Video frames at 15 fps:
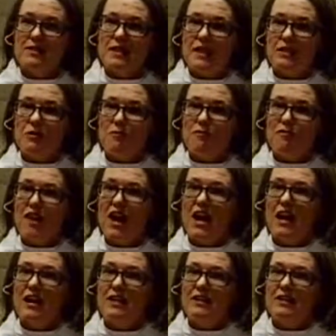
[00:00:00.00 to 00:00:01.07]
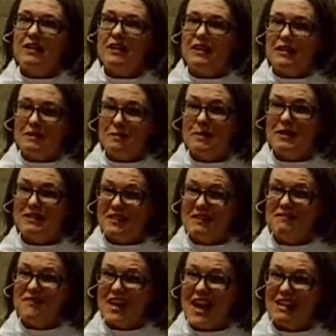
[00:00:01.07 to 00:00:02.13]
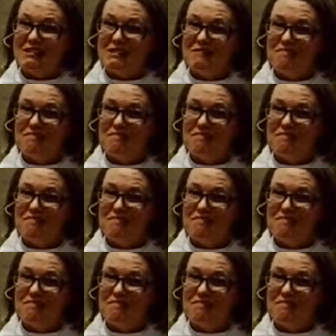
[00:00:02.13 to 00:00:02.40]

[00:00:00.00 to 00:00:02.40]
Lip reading: that you find in the midst of that.